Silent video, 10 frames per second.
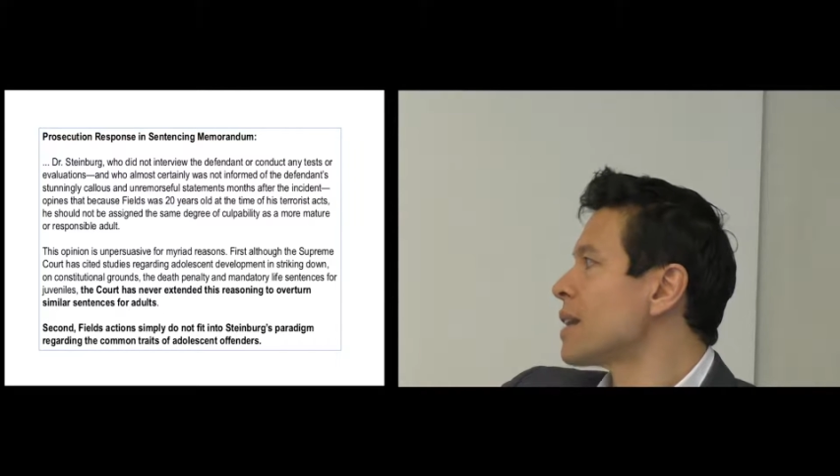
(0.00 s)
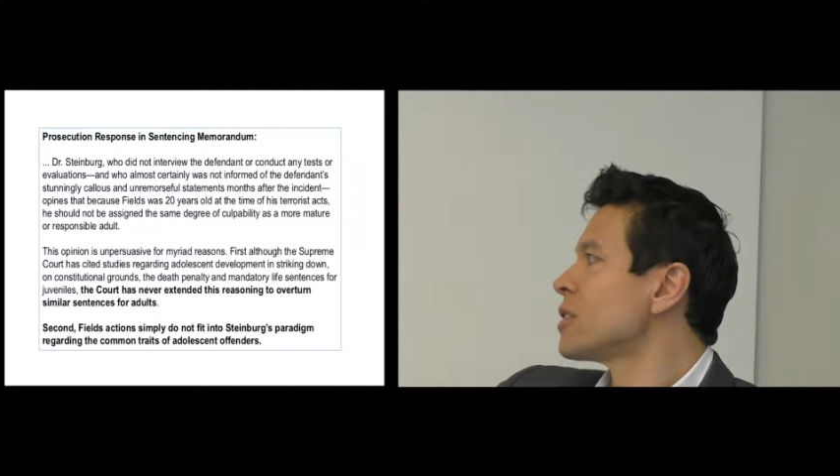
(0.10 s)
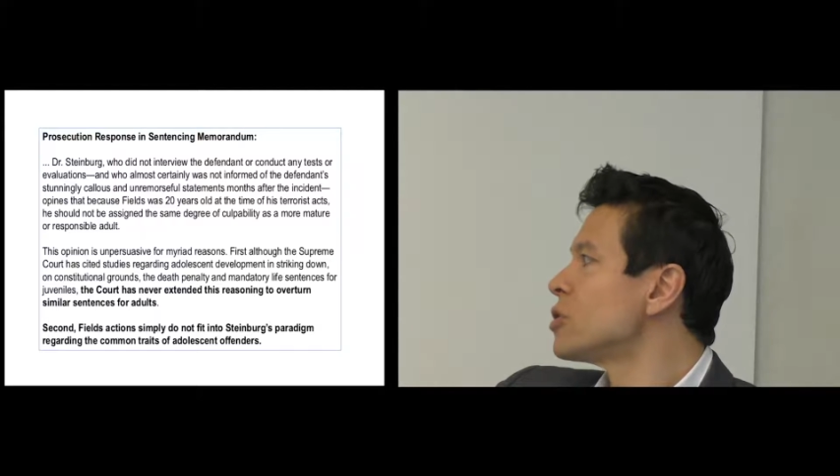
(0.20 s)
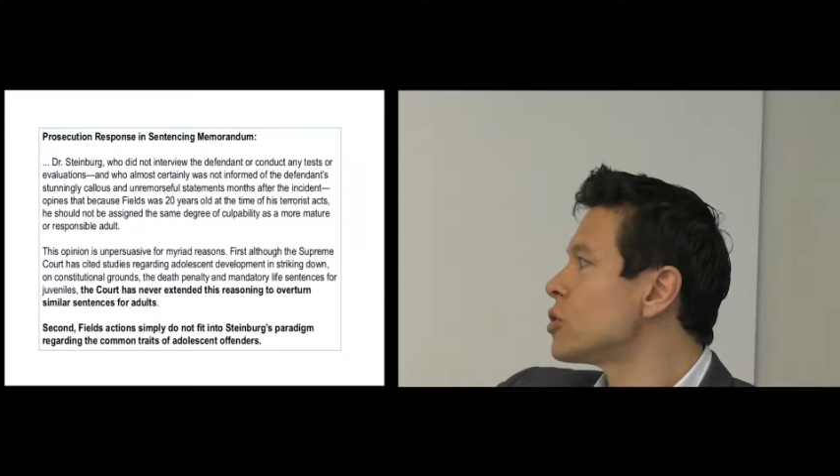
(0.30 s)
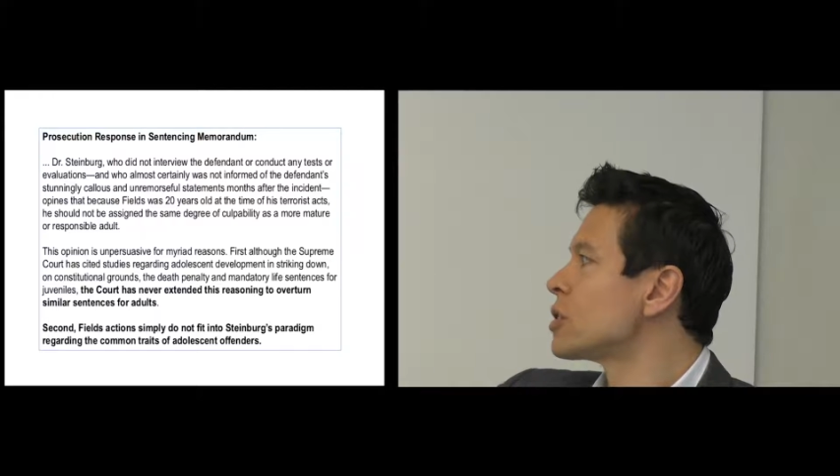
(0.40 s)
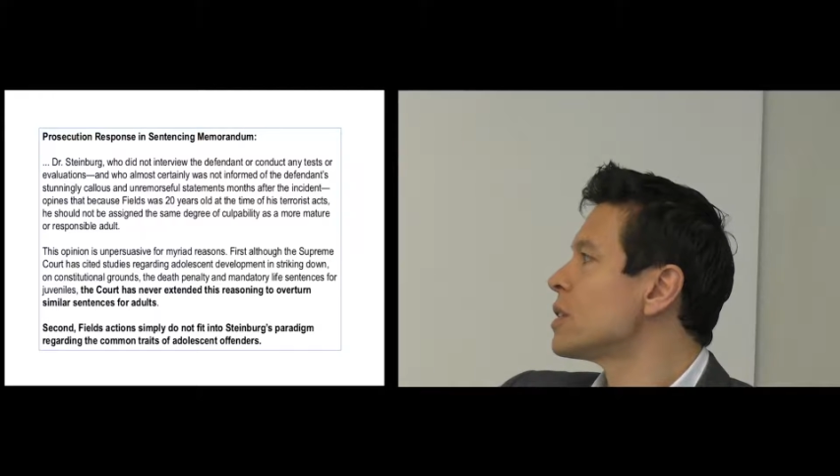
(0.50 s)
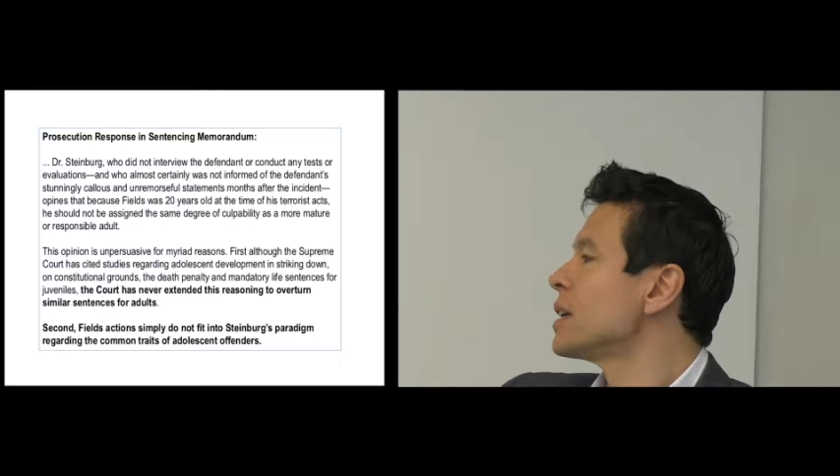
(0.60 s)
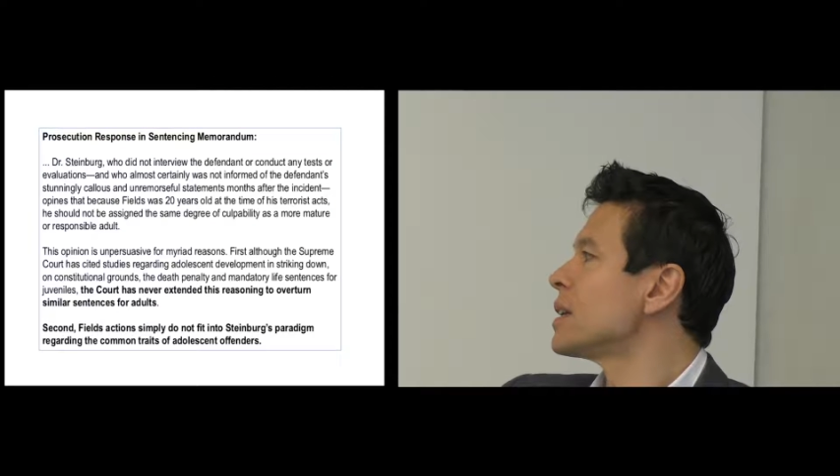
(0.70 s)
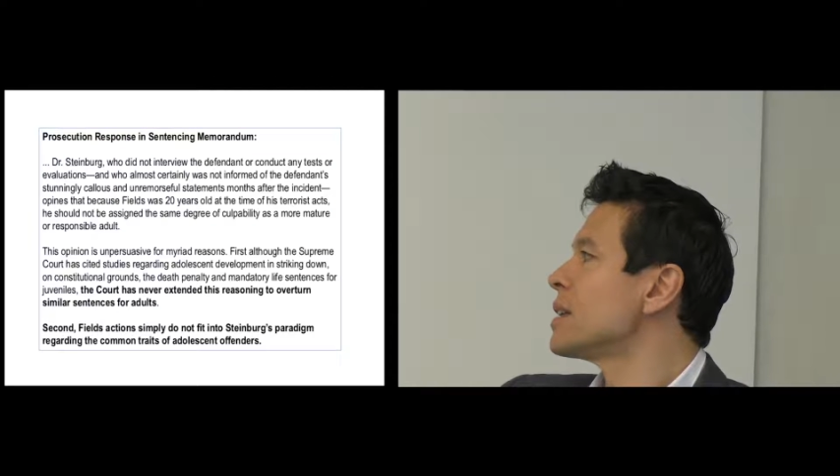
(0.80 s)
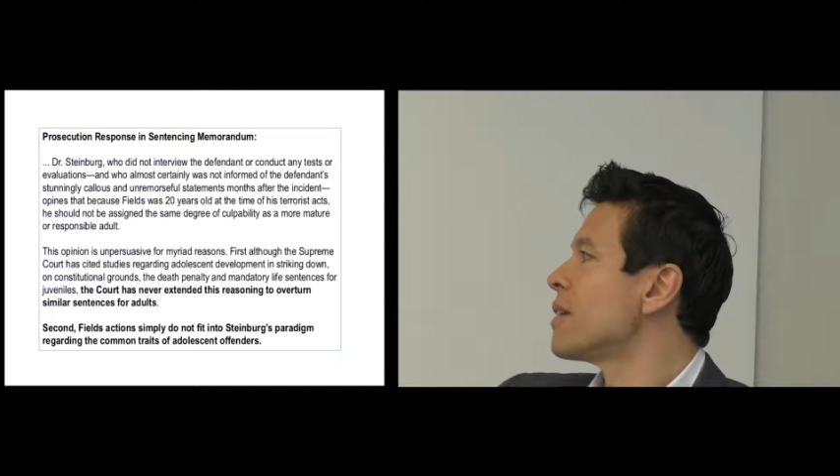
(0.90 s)

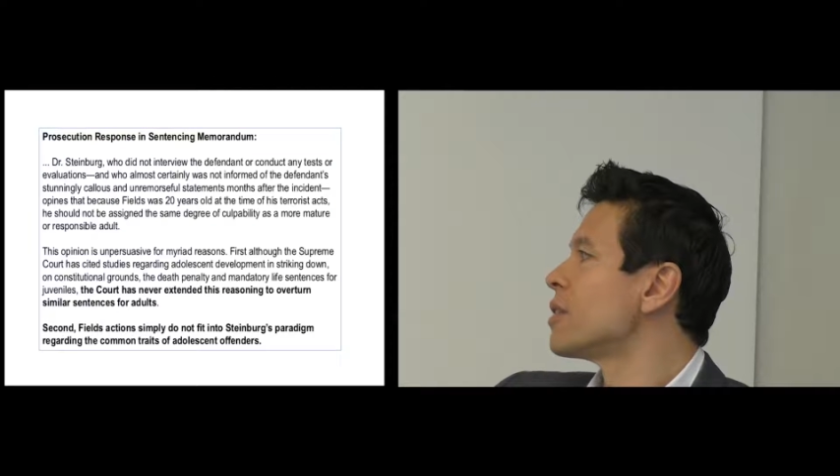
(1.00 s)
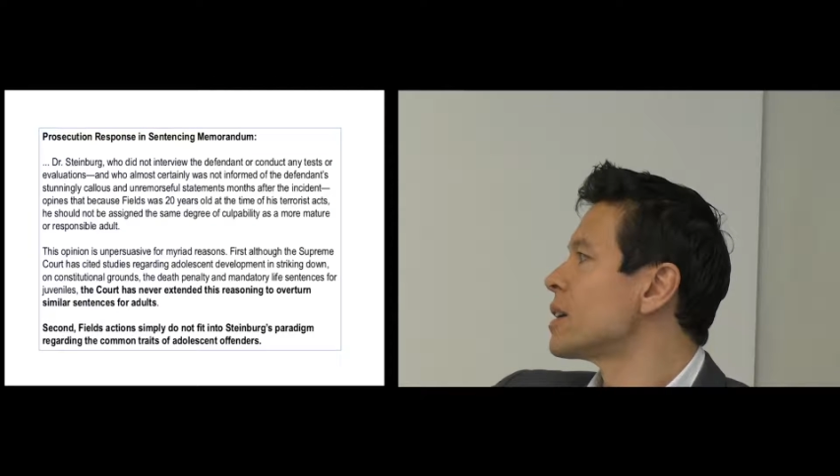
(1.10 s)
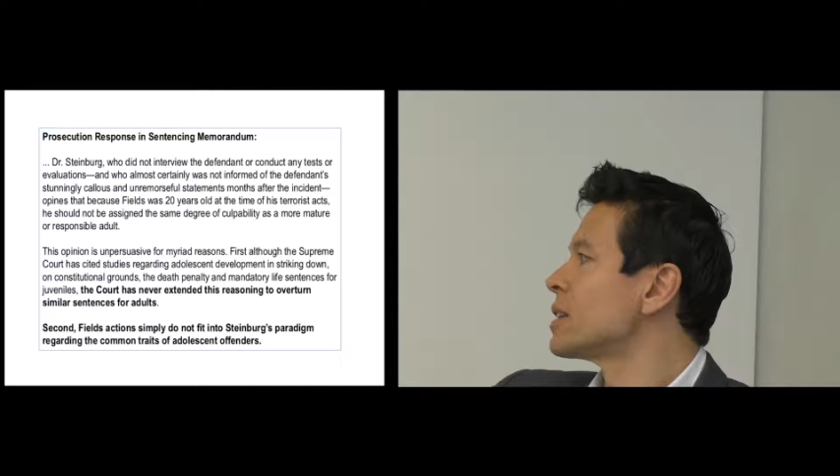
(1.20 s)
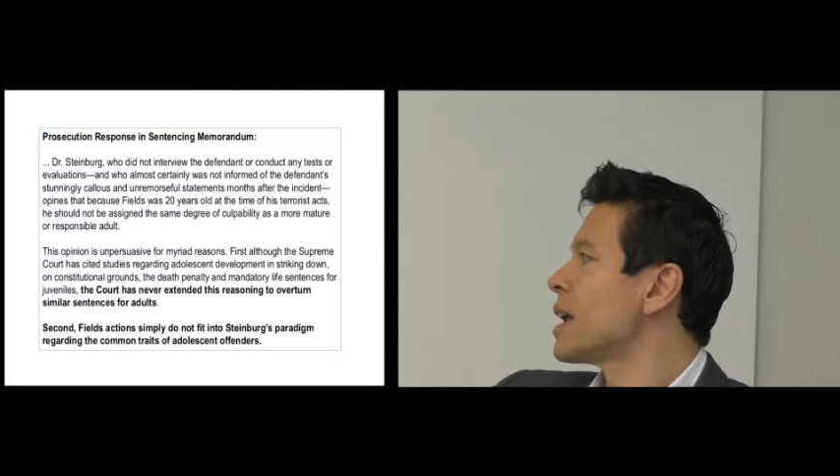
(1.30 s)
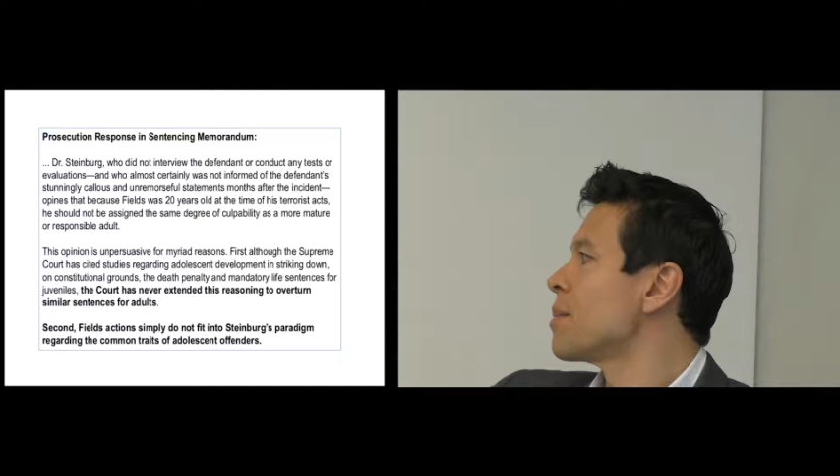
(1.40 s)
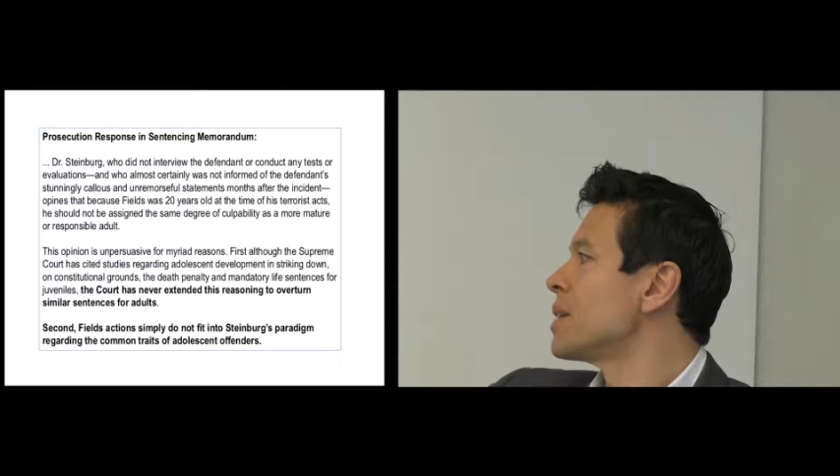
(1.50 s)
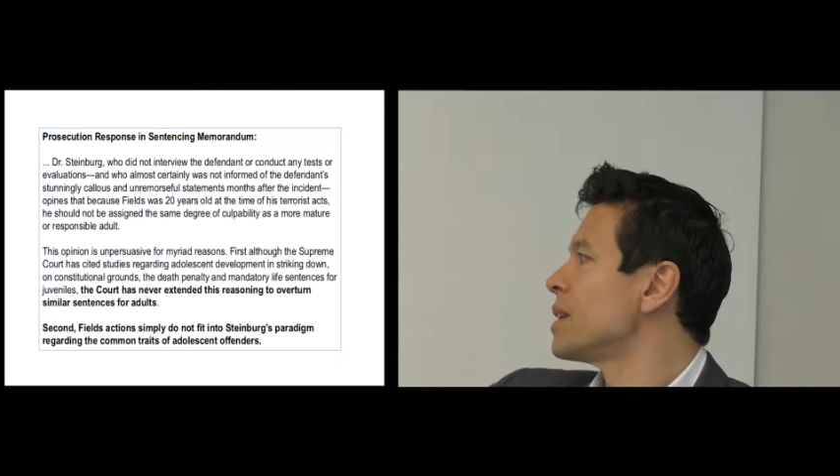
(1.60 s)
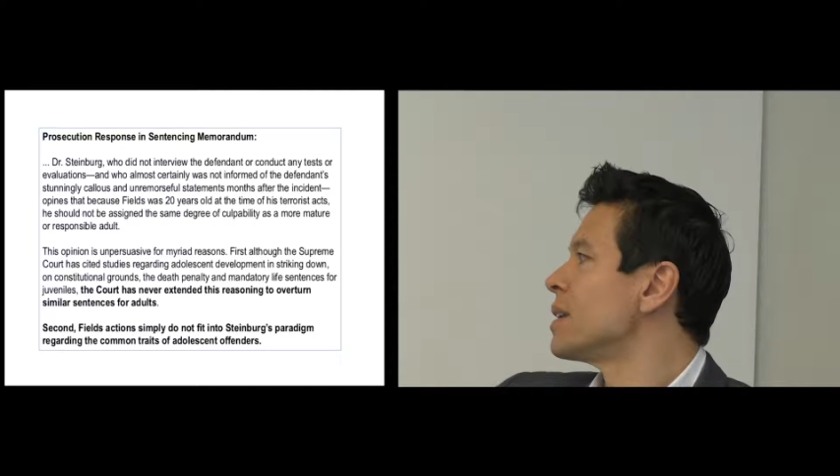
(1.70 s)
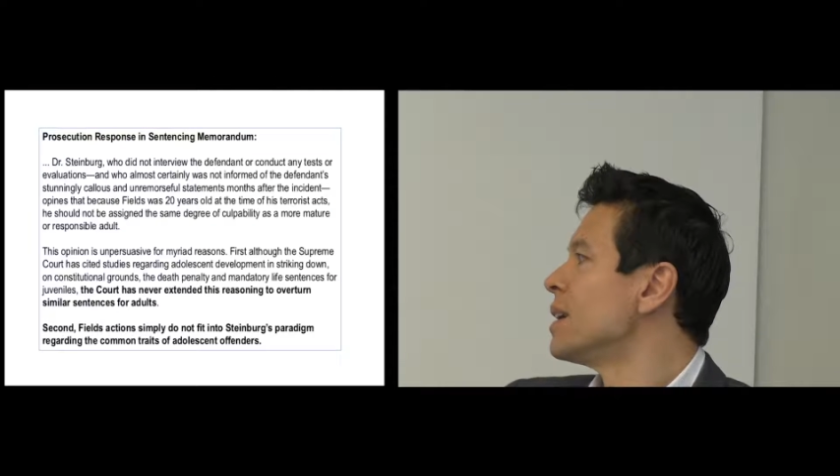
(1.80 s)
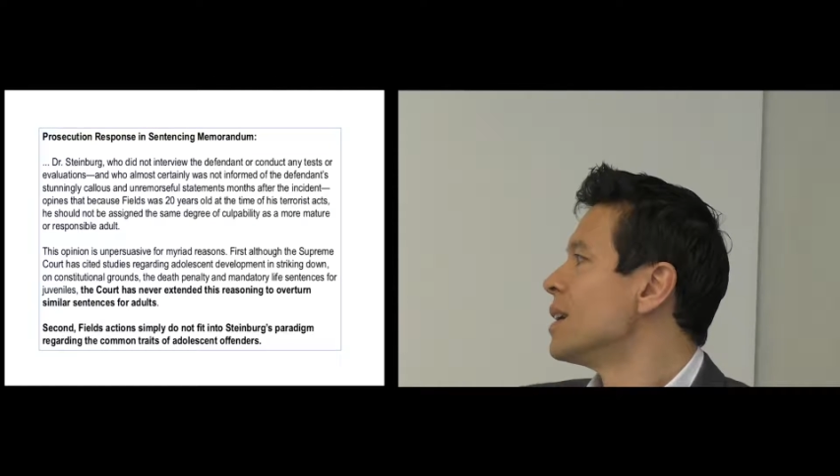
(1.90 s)
constitutionally, it never examined,
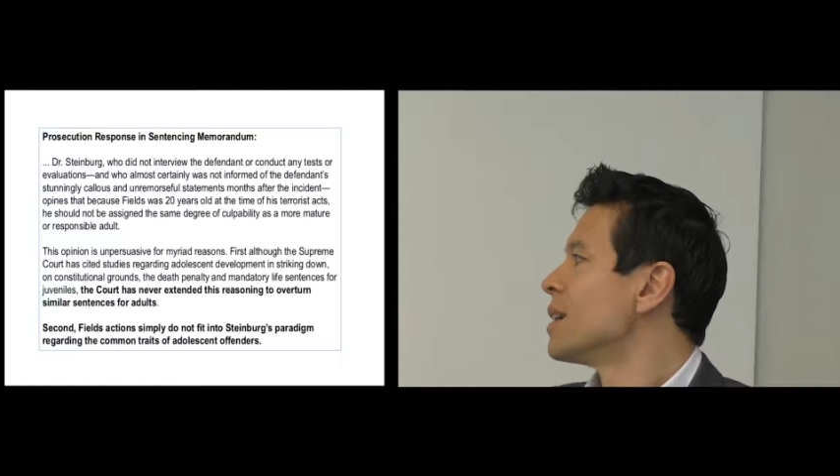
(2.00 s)
and